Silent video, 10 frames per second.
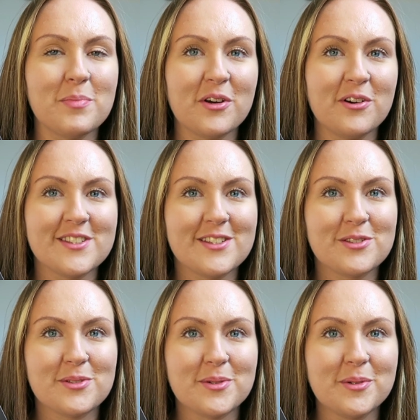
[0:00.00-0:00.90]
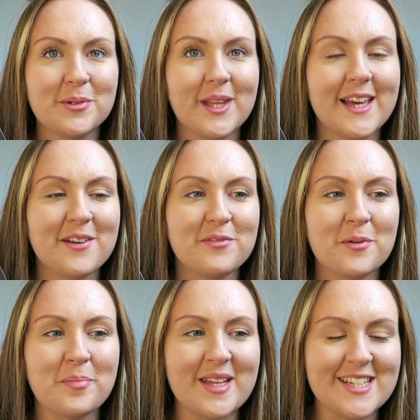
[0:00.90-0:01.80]
because it's so like
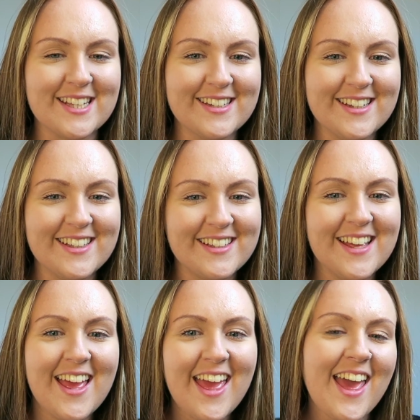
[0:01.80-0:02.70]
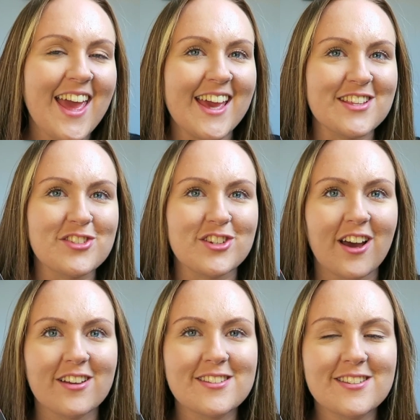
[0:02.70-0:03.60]
forbidden, it's
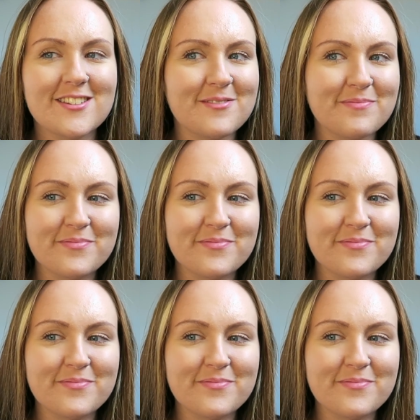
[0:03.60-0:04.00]
just...